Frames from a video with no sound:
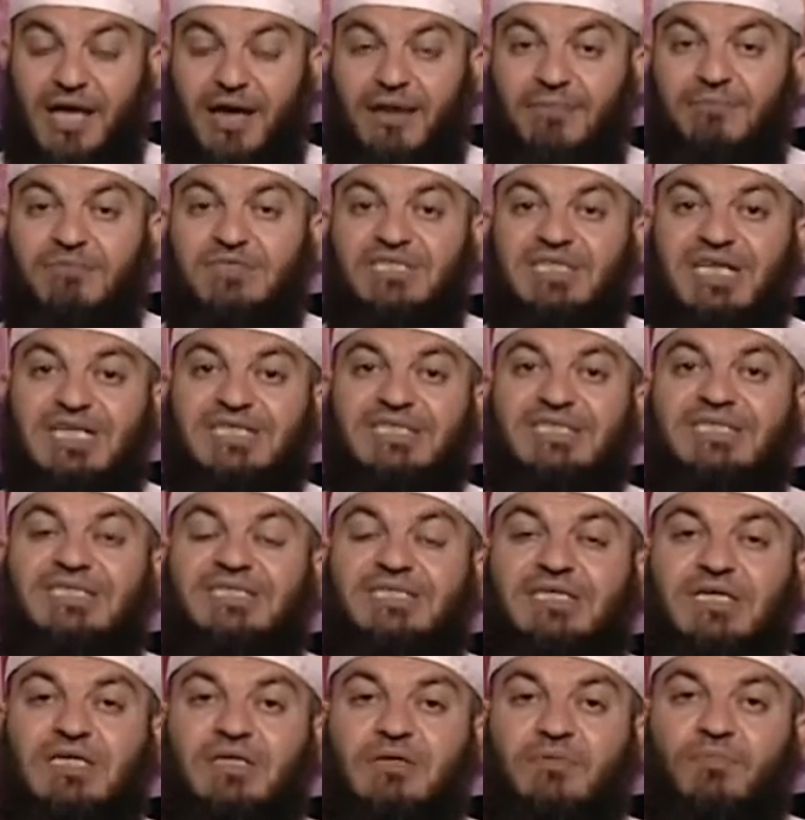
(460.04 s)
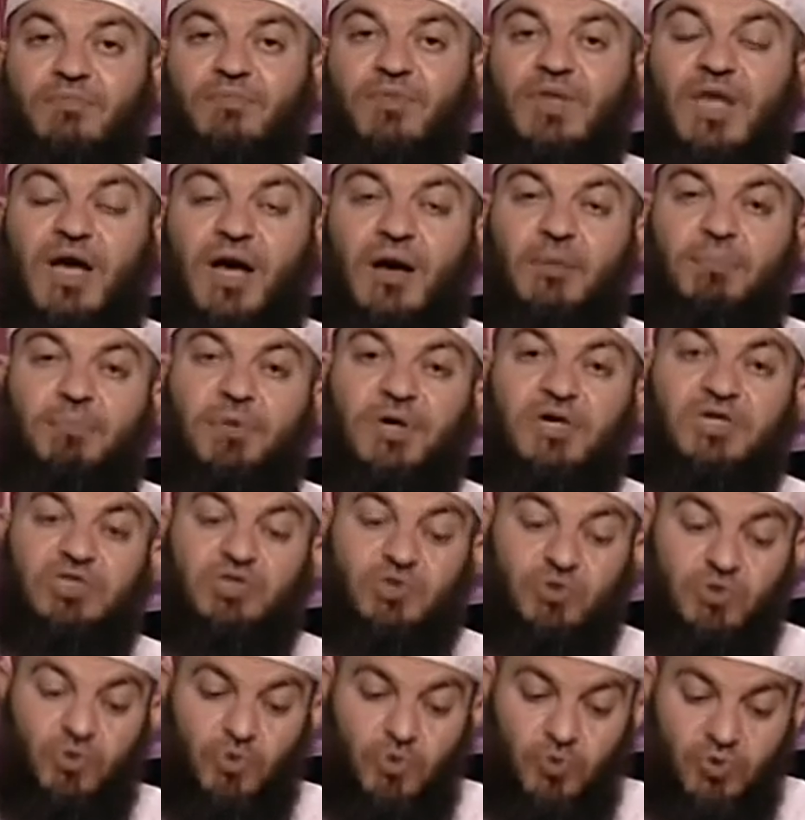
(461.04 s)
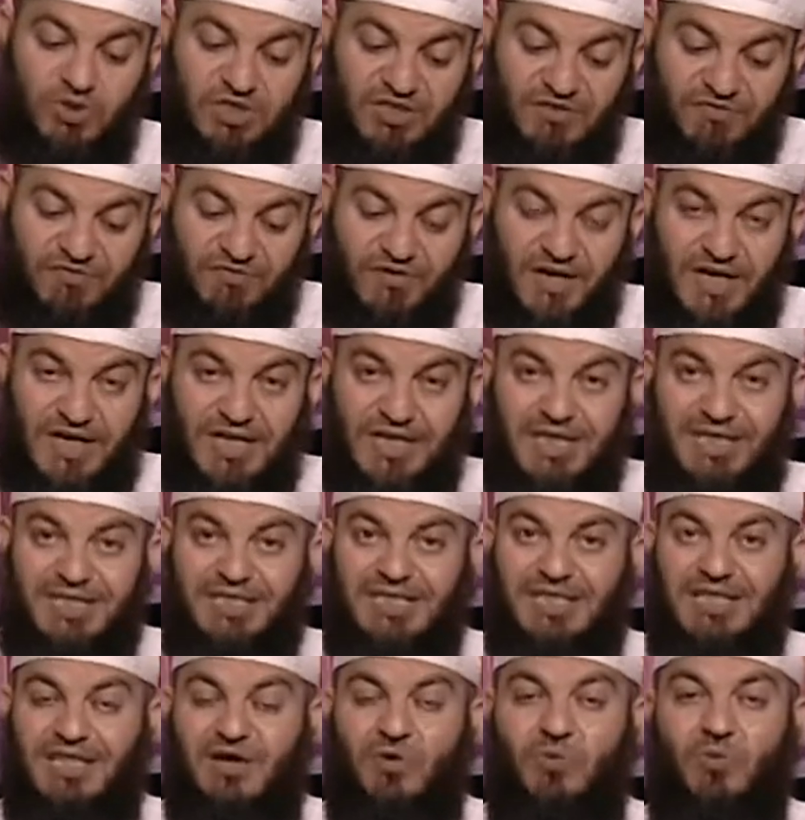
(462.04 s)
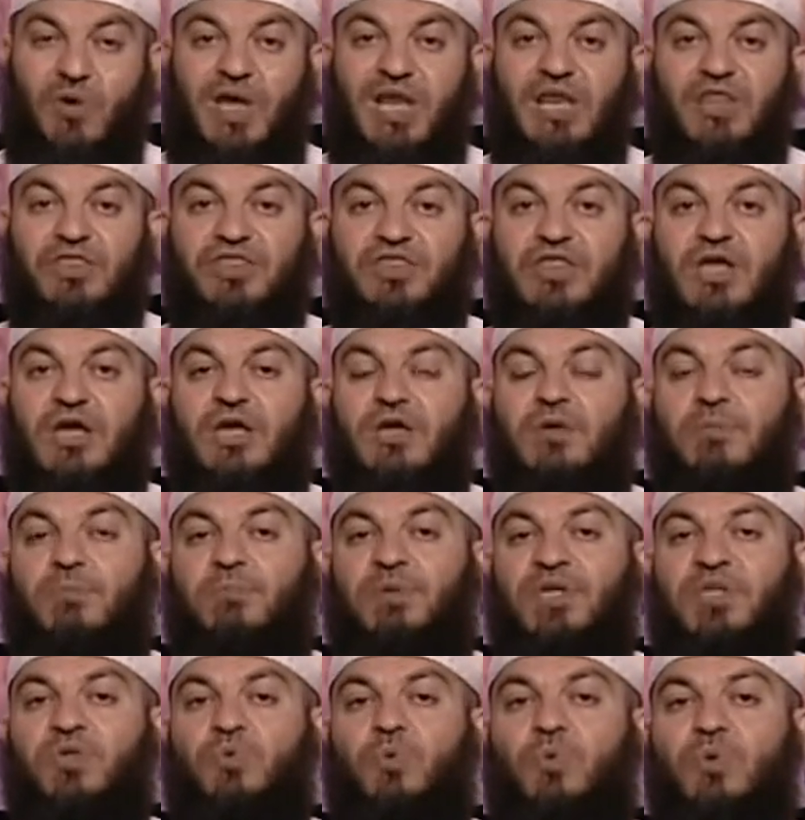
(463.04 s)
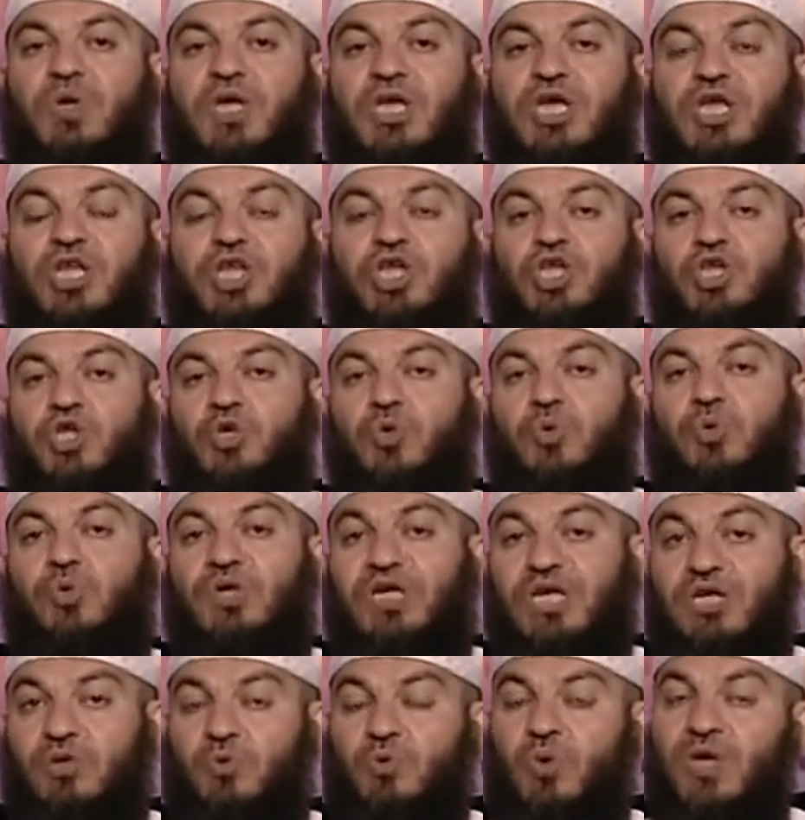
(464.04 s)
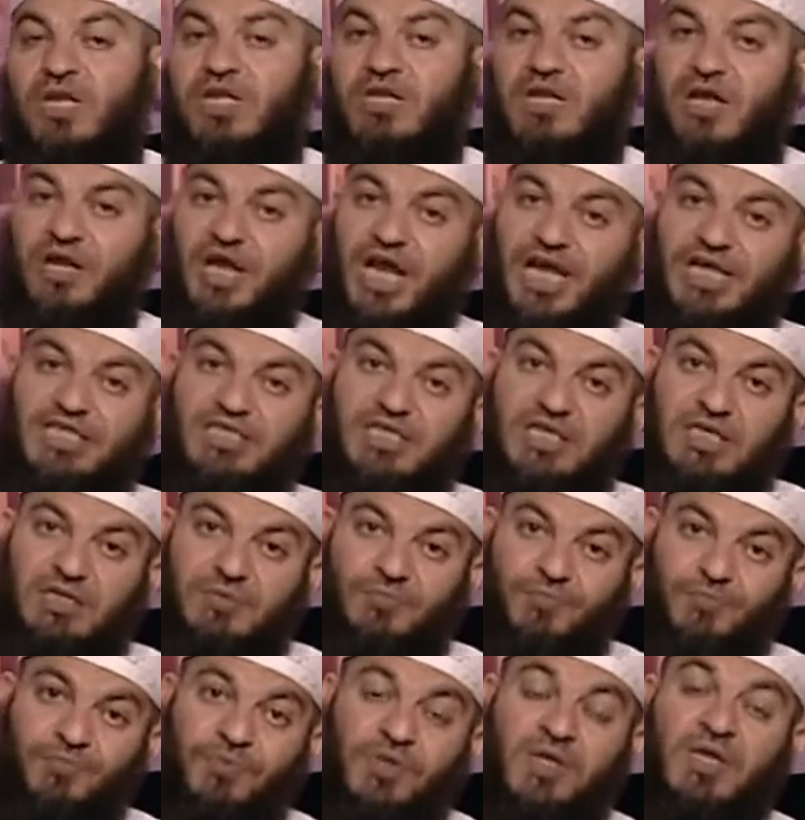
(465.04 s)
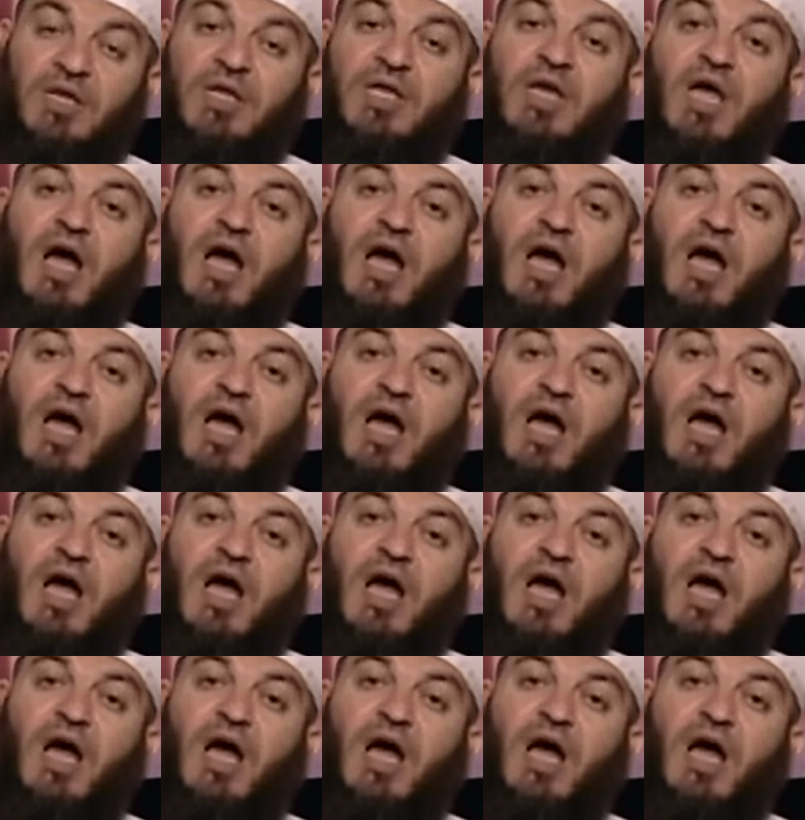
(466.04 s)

am just a person who divide the wealth between you. In one narration,